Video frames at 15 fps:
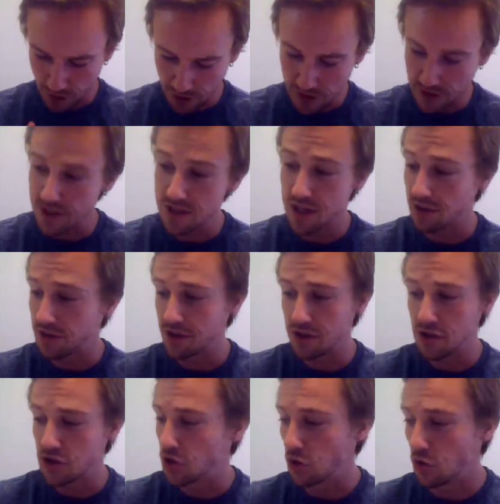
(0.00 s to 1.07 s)
It has nothing
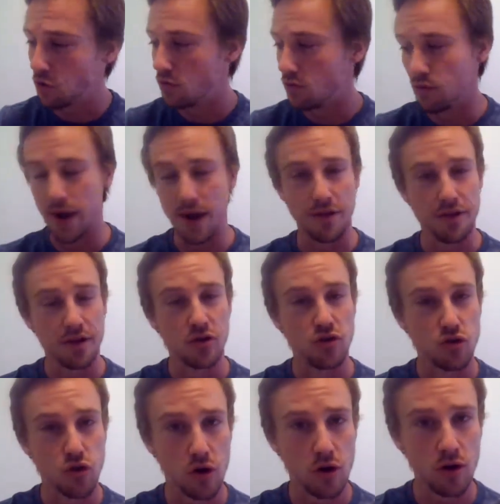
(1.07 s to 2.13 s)
to do with
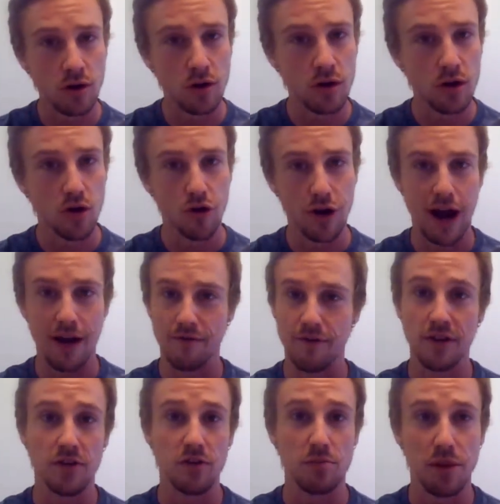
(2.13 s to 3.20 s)
control,
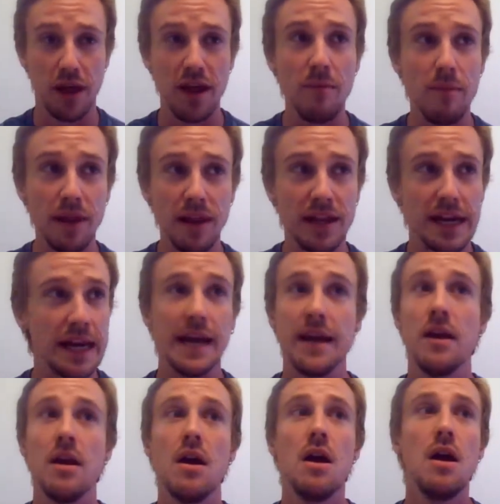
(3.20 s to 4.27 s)
graphics,
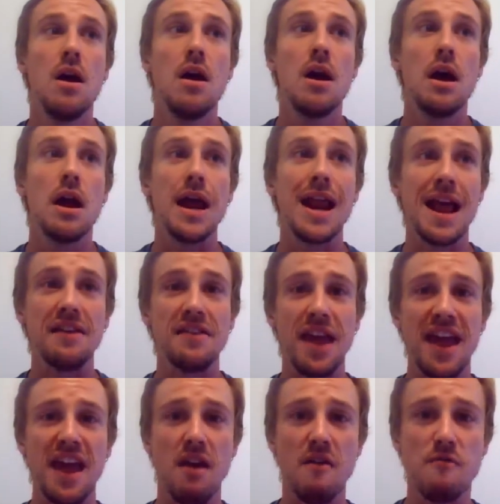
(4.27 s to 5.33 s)
playability. It has
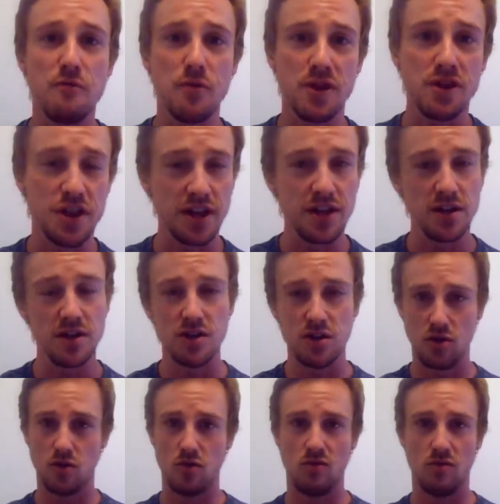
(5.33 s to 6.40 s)
everything to
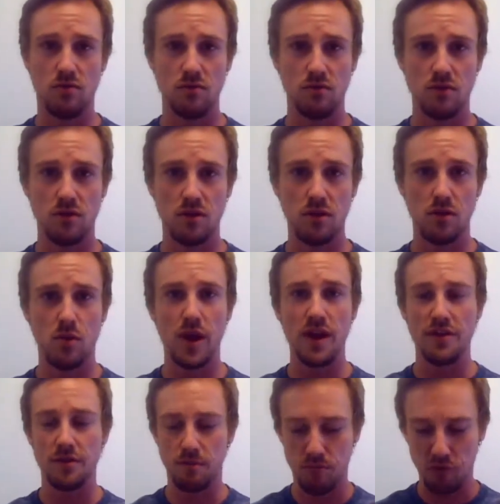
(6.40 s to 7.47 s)
do
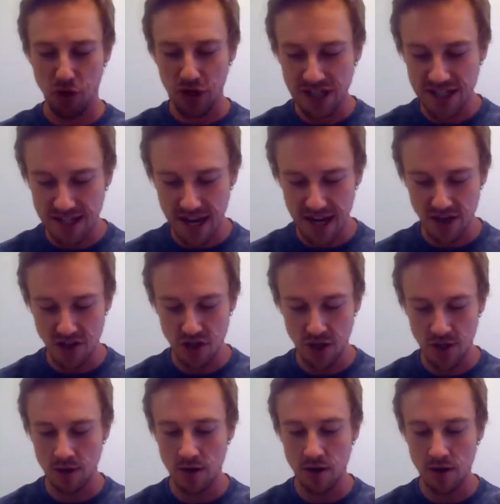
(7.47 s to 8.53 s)
with
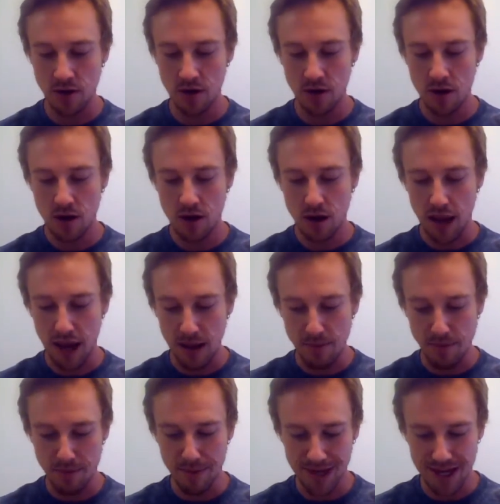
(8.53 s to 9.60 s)
presentation,
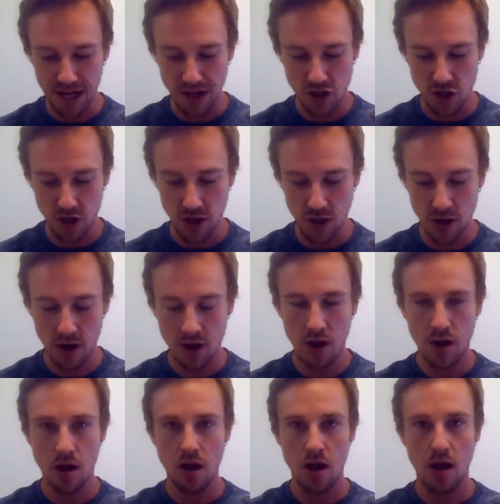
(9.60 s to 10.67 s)
implementation,
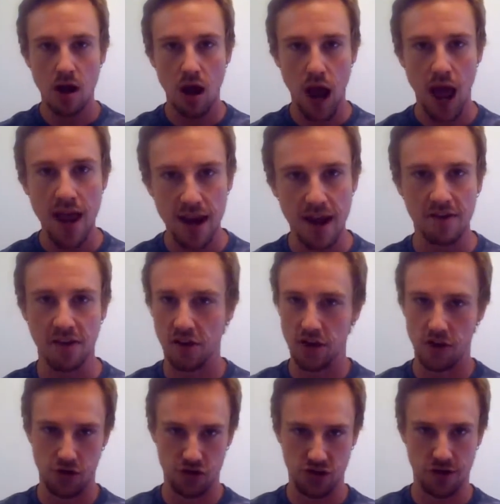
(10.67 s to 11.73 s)
and
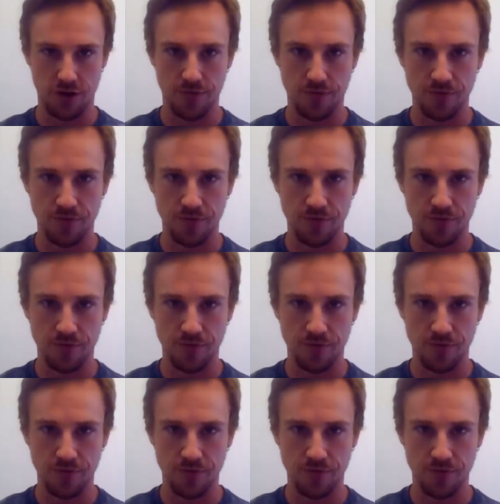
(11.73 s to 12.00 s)
execution.